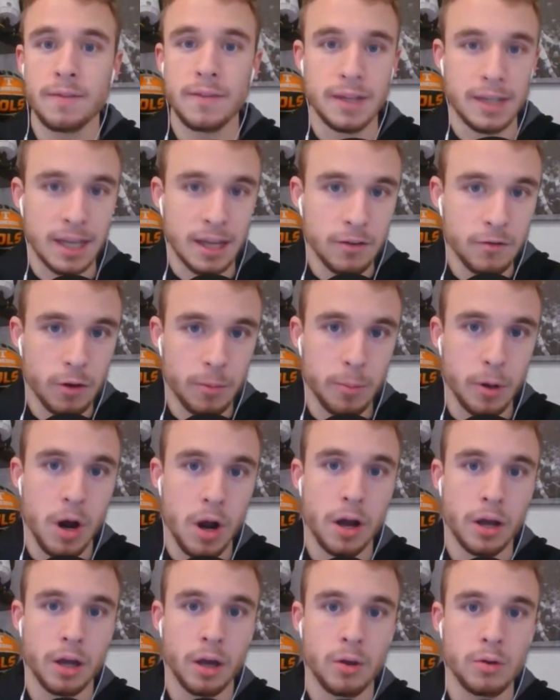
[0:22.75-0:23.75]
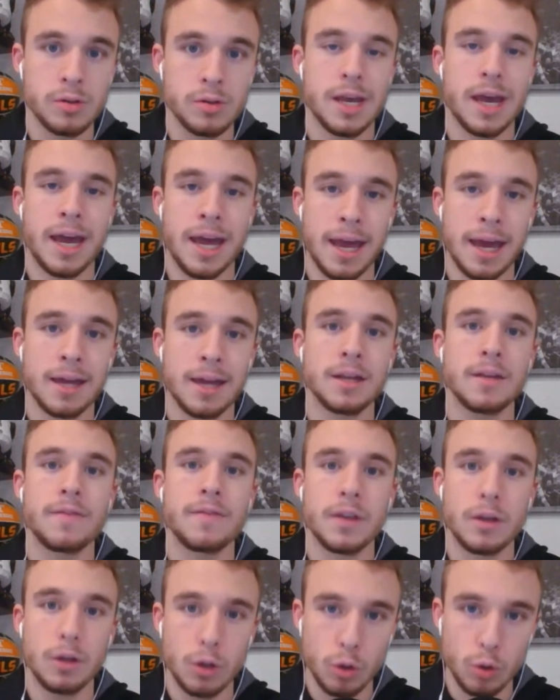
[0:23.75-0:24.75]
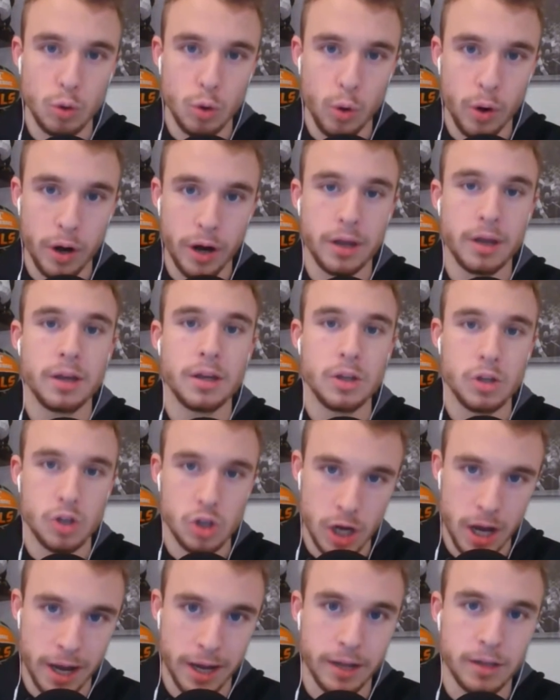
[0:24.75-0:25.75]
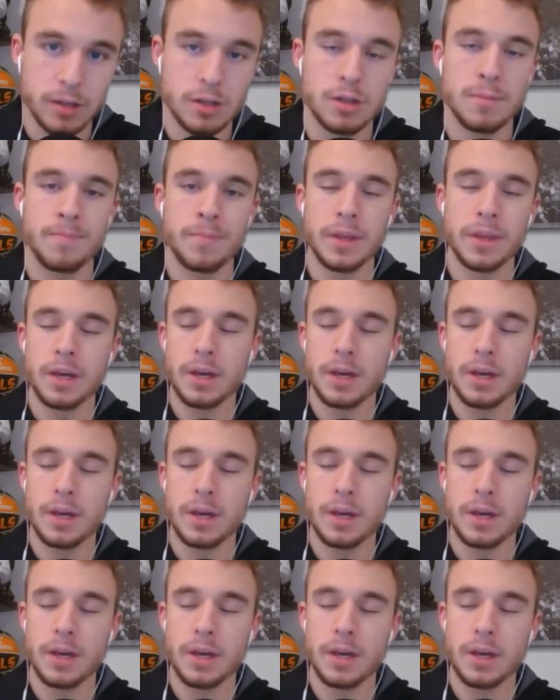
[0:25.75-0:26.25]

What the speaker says: the Denver Broncos, and the New York Giants.